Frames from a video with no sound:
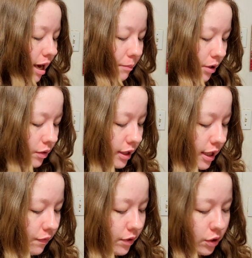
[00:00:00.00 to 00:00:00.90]
I'm gonna go
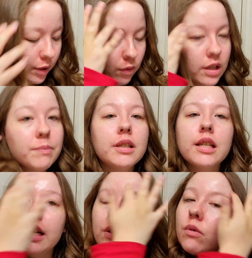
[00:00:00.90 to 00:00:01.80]
see if we're doing Christmas
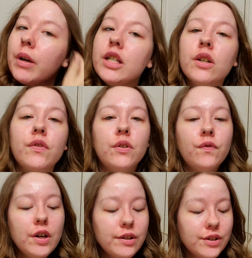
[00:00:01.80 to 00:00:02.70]
lights or reindeer food
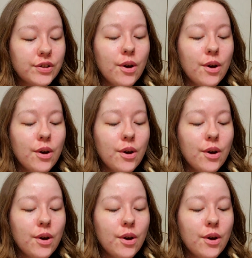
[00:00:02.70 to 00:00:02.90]
first.